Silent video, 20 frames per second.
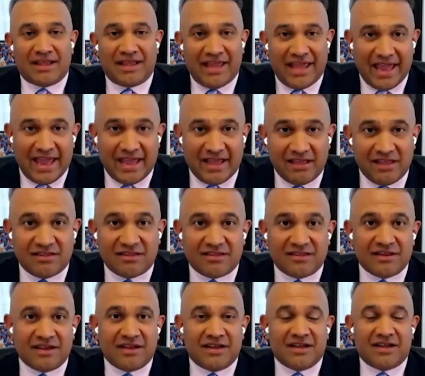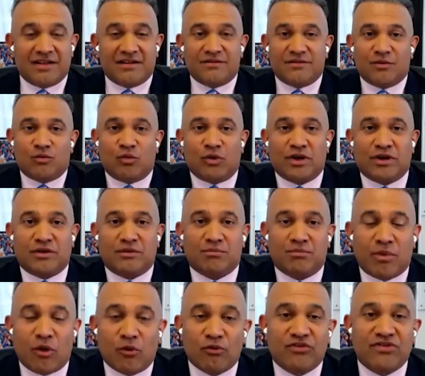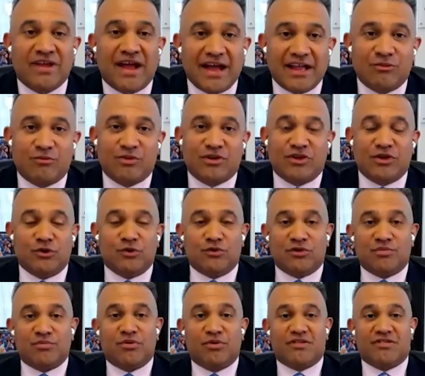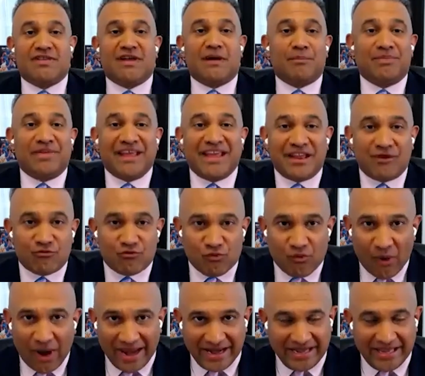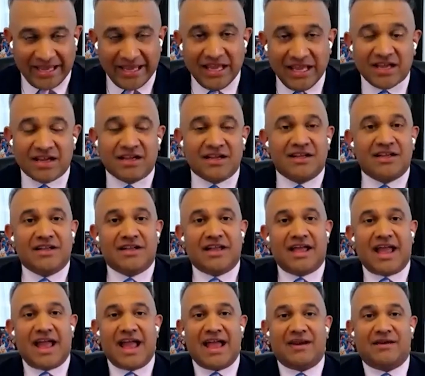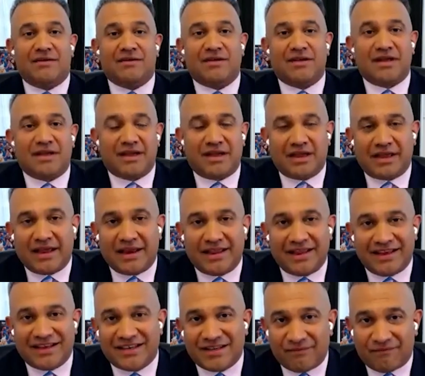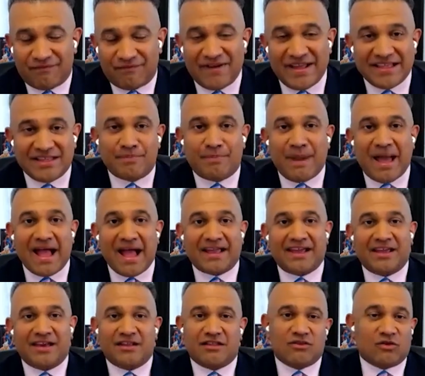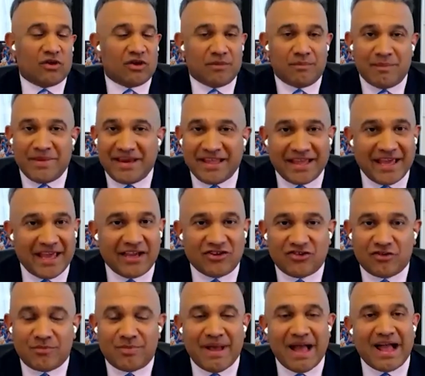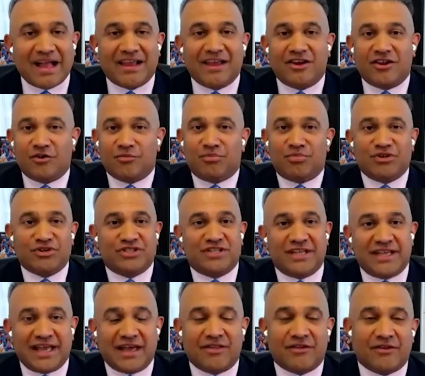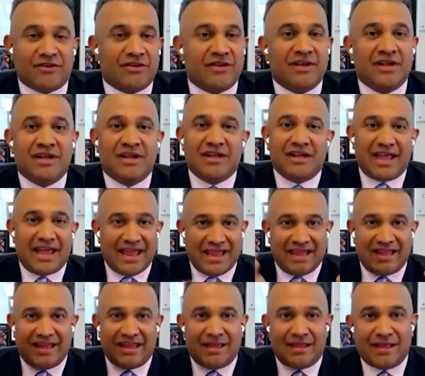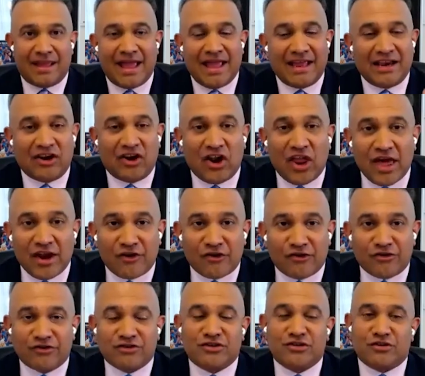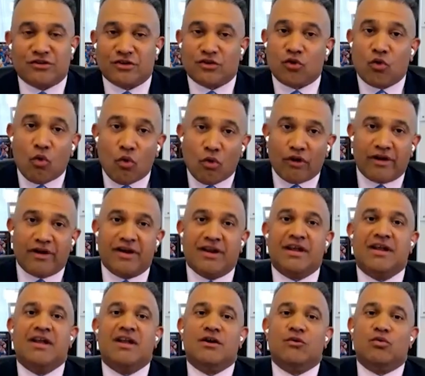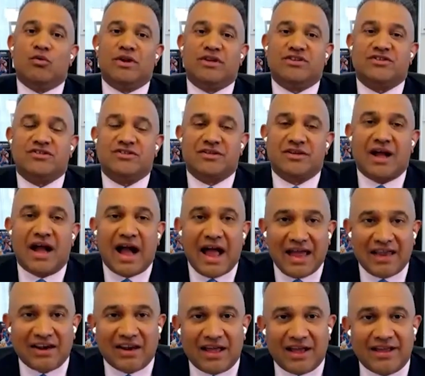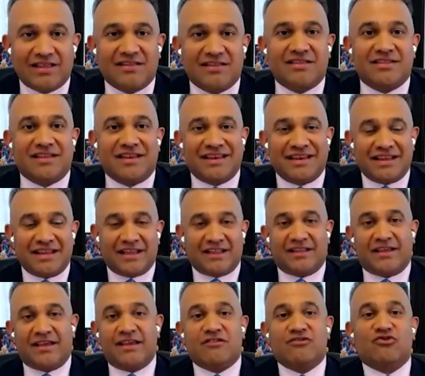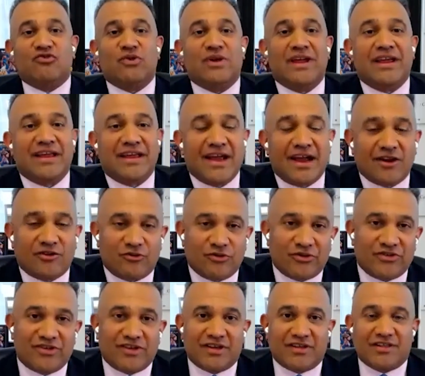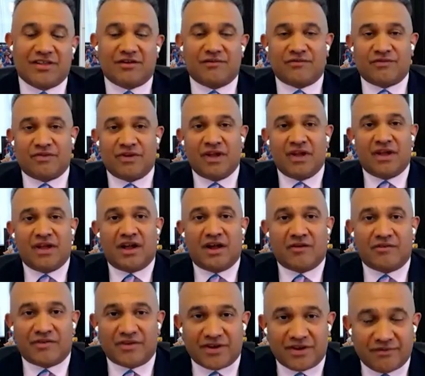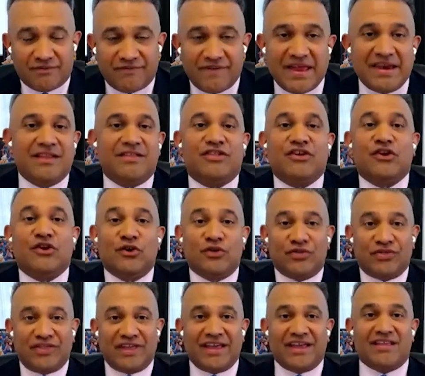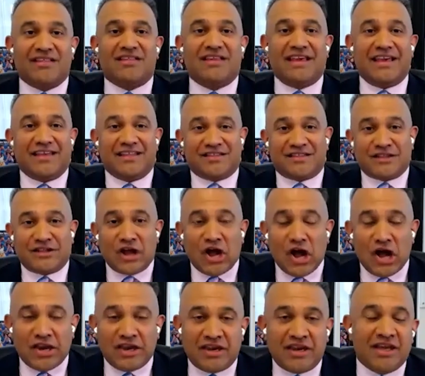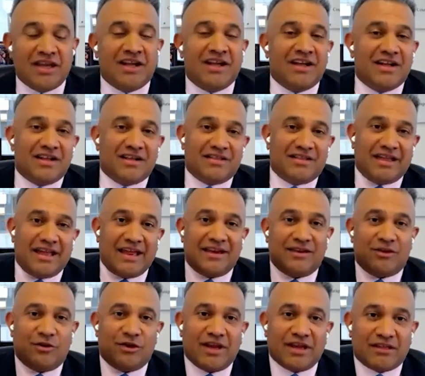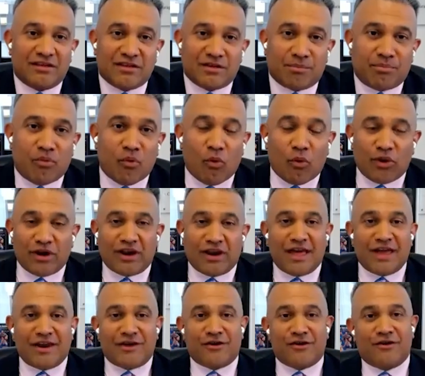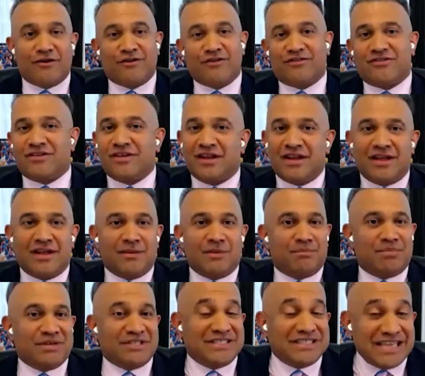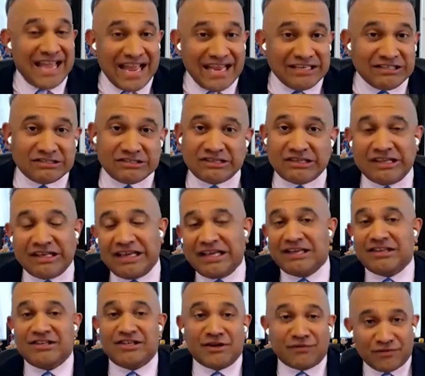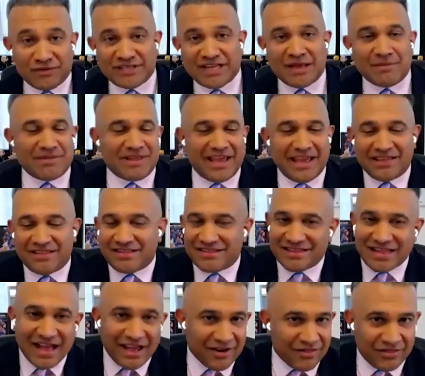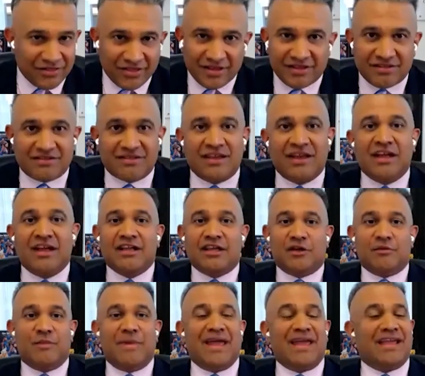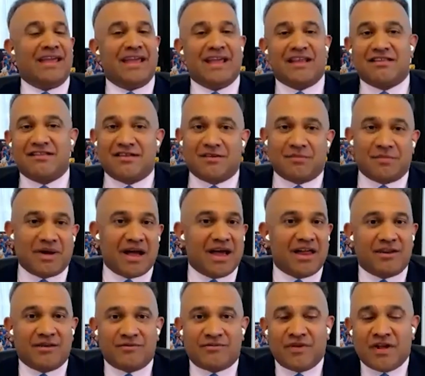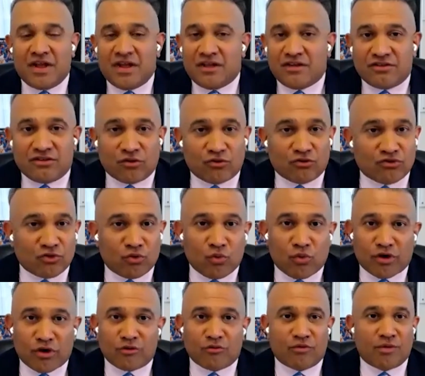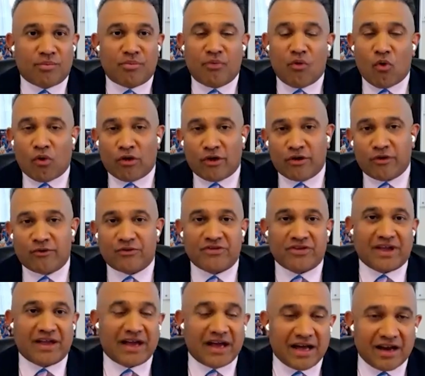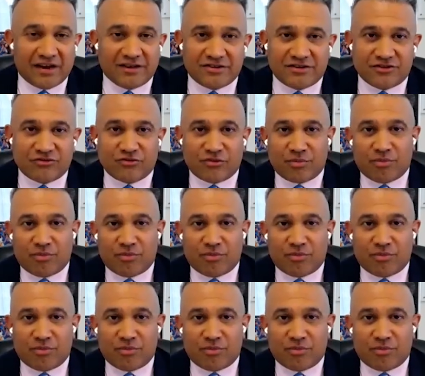case, what both sides would do is put something in writing, and in a defense packet, it's called a mitigation packet, you put together a letter to the court which highlights the history and characteristics of a defendant, the good things he has done. Then you get support letters, potentially in different types of cases, not in this. You may get some kind of social work report or psychologist